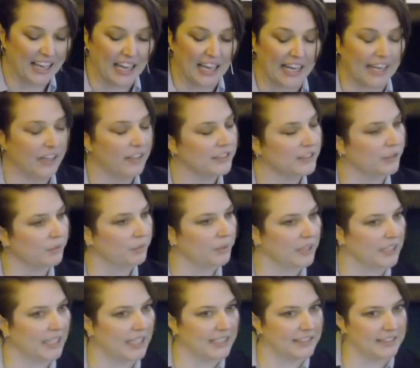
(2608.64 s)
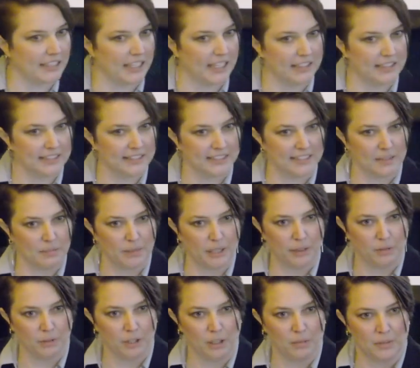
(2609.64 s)
I also realize that this is a
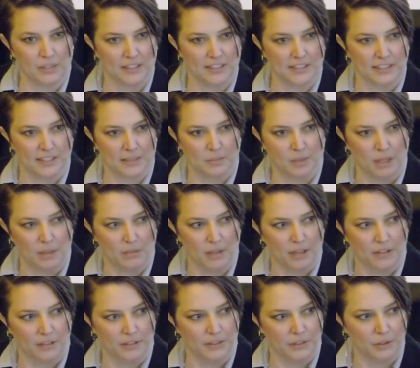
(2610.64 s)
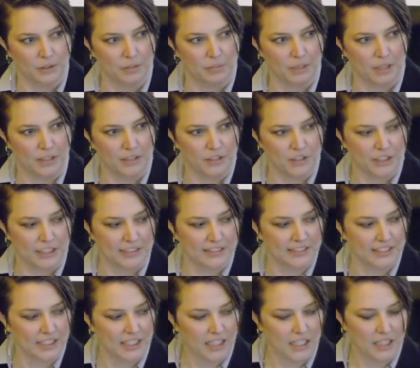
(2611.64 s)
big room and this is a small model, so
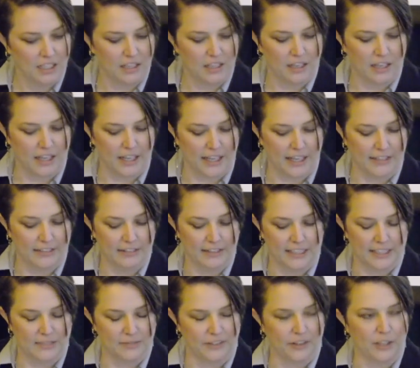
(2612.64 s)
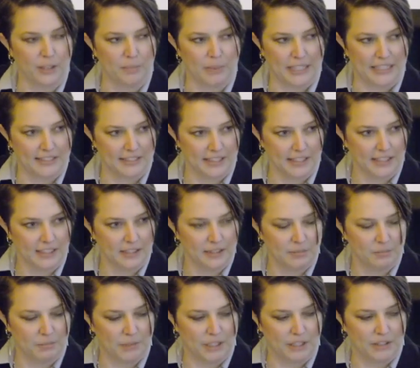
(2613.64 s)
apologies. It's very
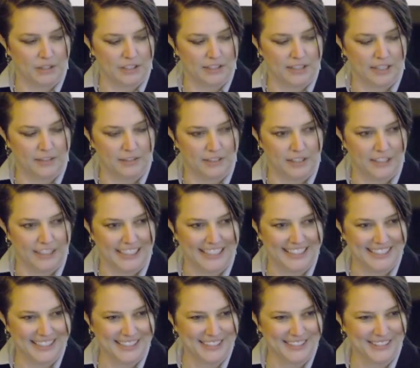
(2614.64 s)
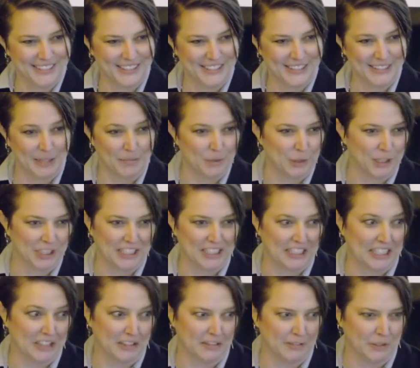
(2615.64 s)
basic, but you can definitely come look at it
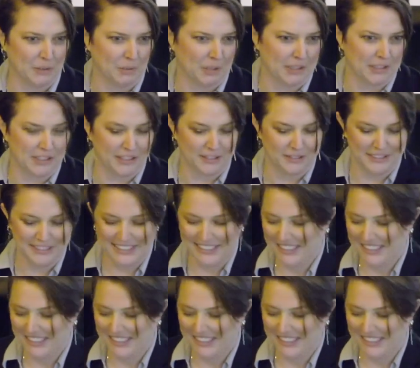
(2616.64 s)
later if you want to.